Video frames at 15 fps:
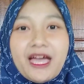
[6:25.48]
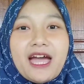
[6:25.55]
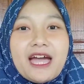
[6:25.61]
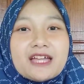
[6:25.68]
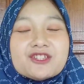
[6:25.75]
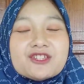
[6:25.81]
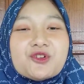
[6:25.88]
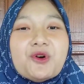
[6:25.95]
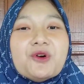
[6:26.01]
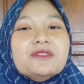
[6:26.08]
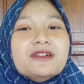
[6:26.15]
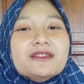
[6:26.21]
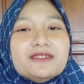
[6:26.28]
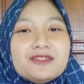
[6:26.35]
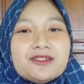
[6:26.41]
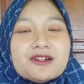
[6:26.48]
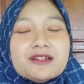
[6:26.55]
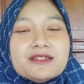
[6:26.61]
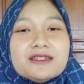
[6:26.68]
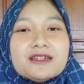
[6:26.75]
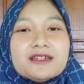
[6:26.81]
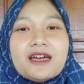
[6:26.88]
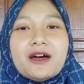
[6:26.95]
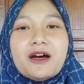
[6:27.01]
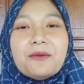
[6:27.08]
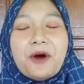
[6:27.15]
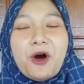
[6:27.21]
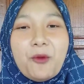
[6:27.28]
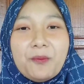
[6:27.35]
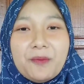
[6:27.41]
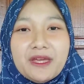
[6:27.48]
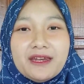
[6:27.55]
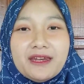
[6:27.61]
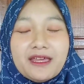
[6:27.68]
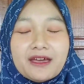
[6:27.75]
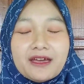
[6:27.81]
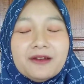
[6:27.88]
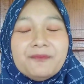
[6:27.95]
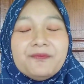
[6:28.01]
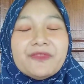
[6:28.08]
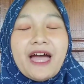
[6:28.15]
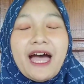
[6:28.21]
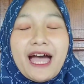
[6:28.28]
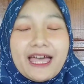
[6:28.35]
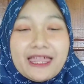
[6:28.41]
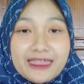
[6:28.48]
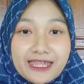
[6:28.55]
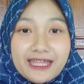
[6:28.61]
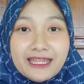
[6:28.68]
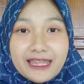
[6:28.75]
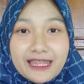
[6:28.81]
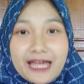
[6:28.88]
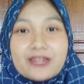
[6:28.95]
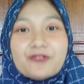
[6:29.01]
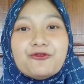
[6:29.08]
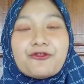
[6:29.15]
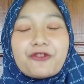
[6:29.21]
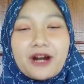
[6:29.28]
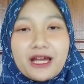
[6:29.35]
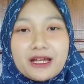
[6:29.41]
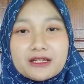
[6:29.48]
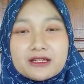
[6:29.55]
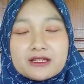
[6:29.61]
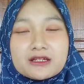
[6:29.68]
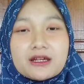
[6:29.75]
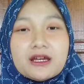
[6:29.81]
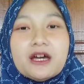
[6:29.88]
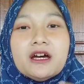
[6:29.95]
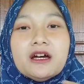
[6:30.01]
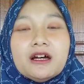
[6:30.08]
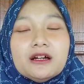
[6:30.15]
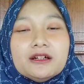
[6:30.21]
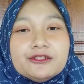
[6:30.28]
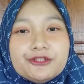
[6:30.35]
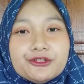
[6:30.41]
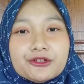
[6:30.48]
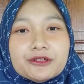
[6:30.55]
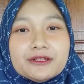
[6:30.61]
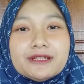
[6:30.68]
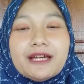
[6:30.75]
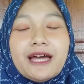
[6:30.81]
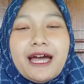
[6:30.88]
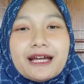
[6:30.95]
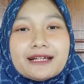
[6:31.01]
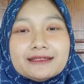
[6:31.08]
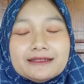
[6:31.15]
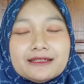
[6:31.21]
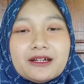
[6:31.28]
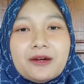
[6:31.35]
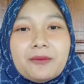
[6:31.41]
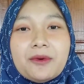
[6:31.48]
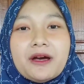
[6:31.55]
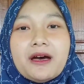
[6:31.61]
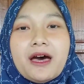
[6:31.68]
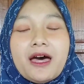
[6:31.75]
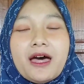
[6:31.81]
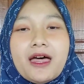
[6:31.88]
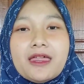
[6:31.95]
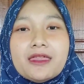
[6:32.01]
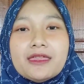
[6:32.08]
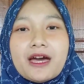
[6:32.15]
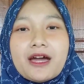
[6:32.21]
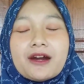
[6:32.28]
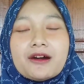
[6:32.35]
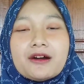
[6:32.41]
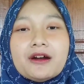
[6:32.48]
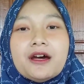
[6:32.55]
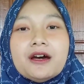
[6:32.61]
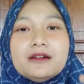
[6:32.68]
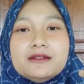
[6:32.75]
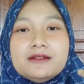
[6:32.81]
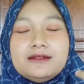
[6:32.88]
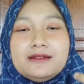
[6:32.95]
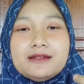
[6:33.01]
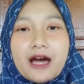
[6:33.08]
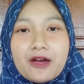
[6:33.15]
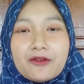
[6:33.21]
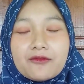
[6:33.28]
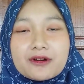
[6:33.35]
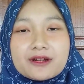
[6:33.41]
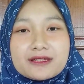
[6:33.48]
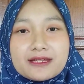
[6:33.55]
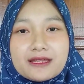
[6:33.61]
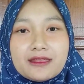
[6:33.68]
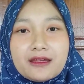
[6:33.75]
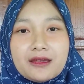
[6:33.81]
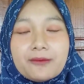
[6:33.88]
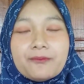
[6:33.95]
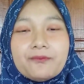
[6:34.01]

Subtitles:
And so the third opinion, I think that French should accept their diversity.